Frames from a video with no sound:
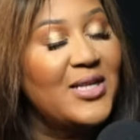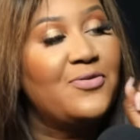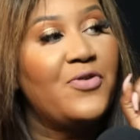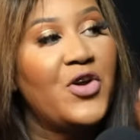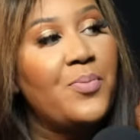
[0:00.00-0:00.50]

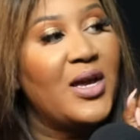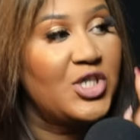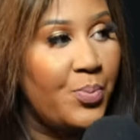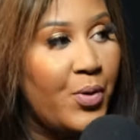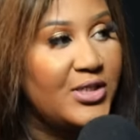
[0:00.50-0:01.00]
it's very
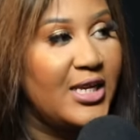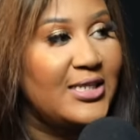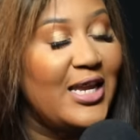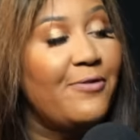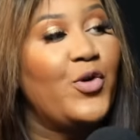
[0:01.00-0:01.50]
much
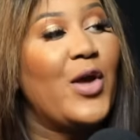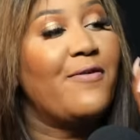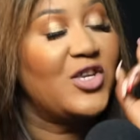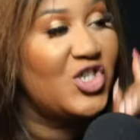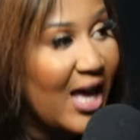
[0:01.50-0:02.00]
important if you
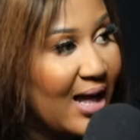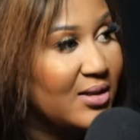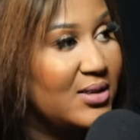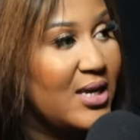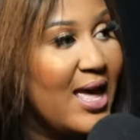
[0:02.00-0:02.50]
have a
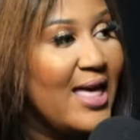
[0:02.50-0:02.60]
child